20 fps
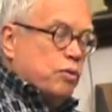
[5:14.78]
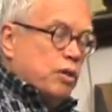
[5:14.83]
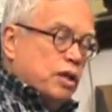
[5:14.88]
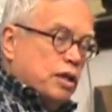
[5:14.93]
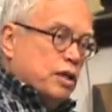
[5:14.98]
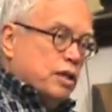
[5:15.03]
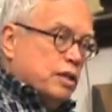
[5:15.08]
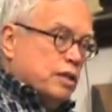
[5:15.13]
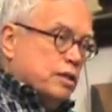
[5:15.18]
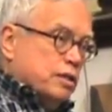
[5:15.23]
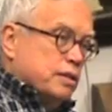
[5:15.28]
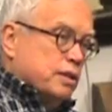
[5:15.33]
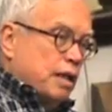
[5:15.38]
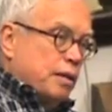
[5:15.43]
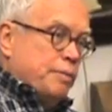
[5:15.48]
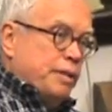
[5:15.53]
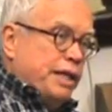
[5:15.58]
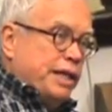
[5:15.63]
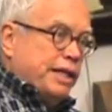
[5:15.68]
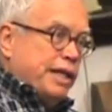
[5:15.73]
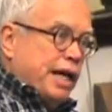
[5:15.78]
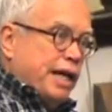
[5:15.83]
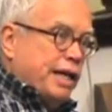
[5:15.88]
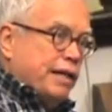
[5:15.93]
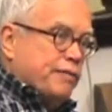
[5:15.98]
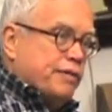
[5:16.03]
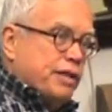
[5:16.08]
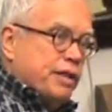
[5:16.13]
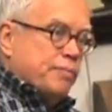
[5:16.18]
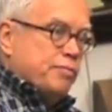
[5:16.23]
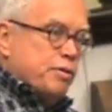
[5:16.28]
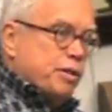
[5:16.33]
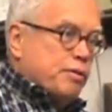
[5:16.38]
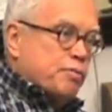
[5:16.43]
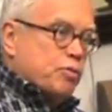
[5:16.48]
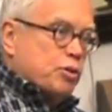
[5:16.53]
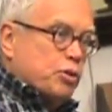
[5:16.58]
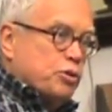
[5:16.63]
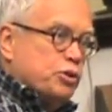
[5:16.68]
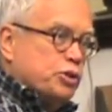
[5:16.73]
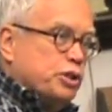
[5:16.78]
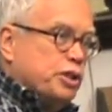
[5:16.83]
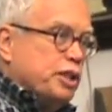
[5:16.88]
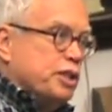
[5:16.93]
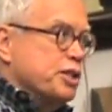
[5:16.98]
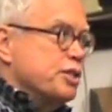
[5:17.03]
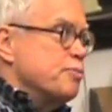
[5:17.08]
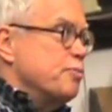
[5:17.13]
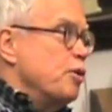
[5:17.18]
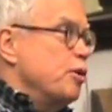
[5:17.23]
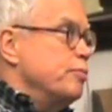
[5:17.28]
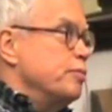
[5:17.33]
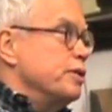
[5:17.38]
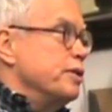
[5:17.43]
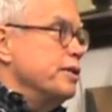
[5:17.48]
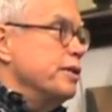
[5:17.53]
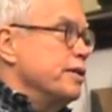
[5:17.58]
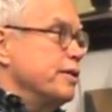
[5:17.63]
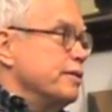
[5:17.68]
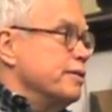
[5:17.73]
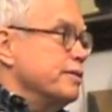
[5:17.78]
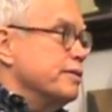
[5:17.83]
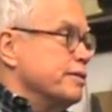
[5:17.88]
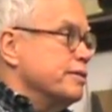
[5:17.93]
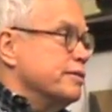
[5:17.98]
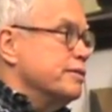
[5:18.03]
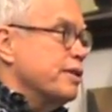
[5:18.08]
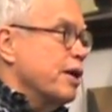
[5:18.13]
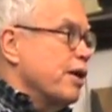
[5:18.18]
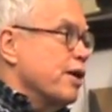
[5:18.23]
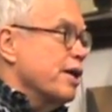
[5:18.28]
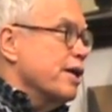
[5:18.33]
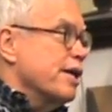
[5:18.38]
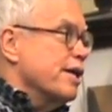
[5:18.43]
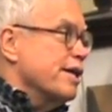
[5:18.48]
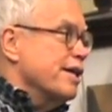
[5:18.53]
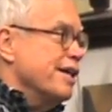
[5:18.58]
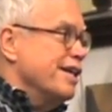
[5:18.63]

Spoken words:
Well, I mean, I haven't been approached to this moment. No, sorry.